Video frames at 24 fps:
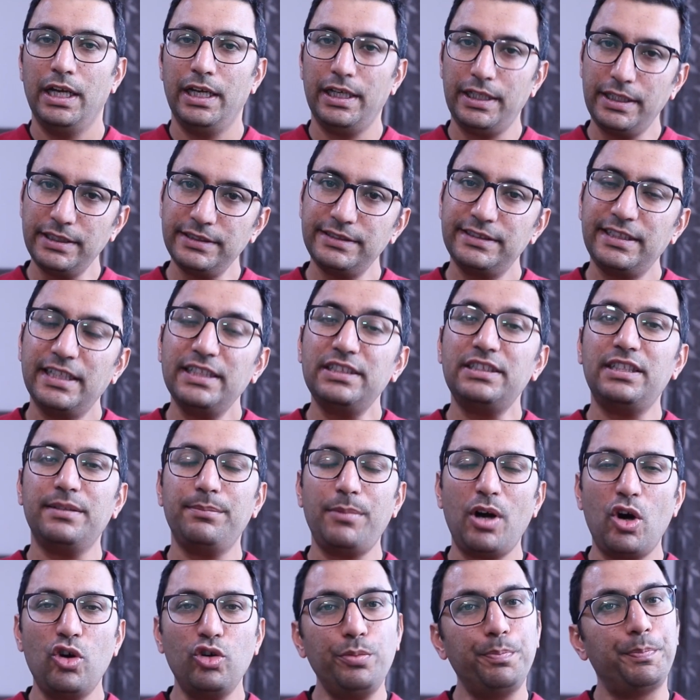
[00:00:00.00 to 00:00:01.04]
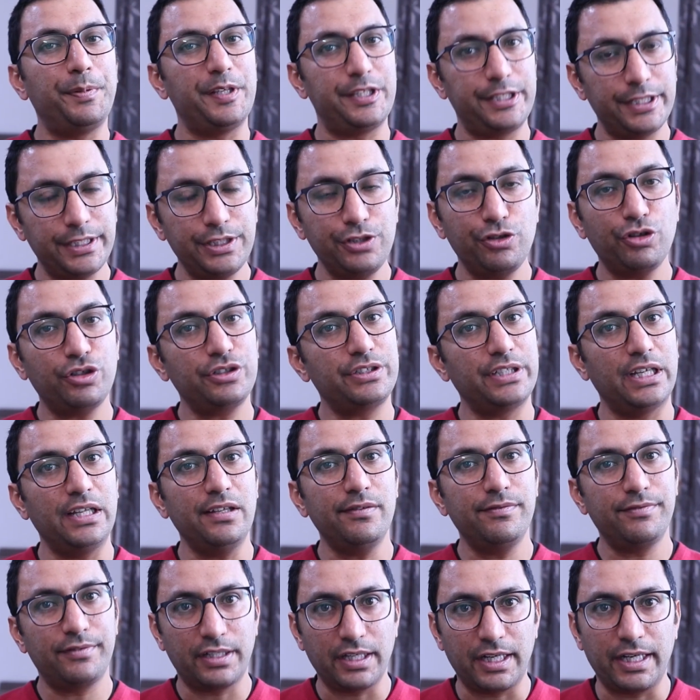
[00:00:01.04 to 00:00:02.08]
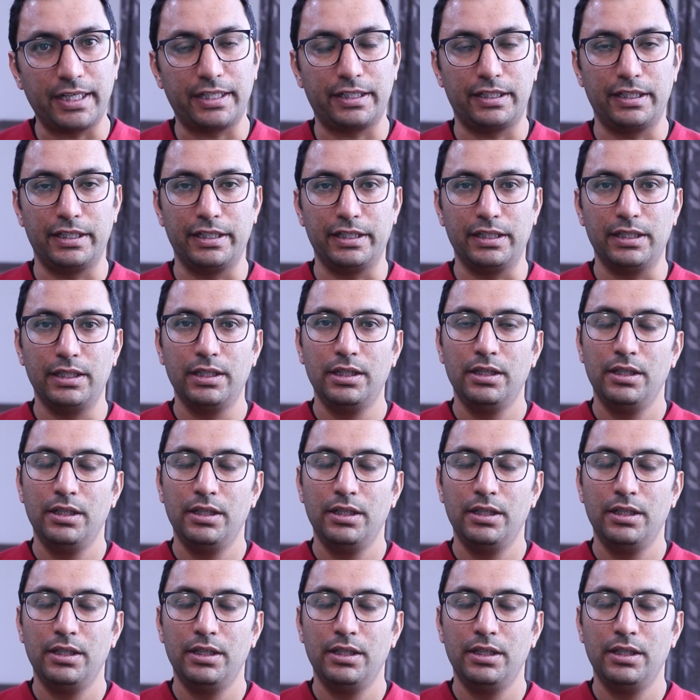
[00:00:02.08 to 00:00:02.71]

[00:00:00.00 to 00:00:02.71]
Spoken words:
It is just about pitching yourself correctly.